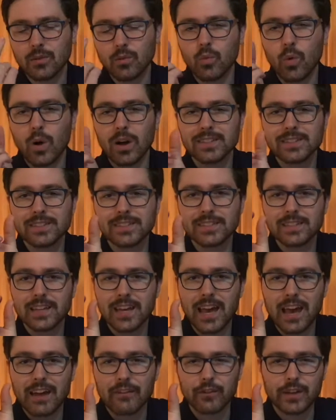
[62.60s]
once
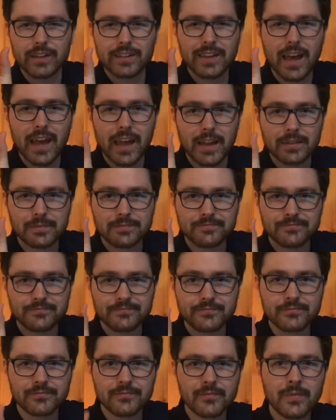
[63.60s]
every day.
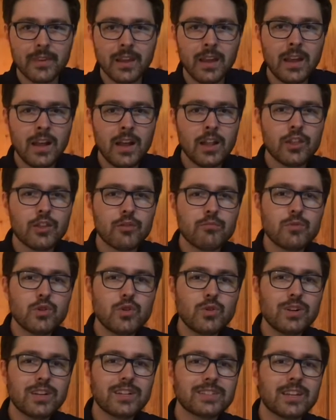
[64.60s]
The
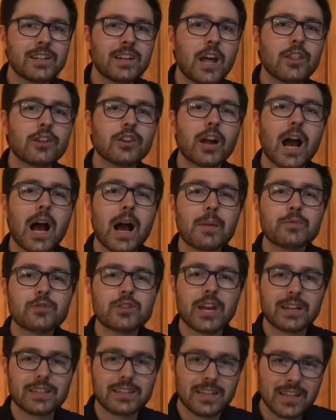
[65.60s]
moon is another object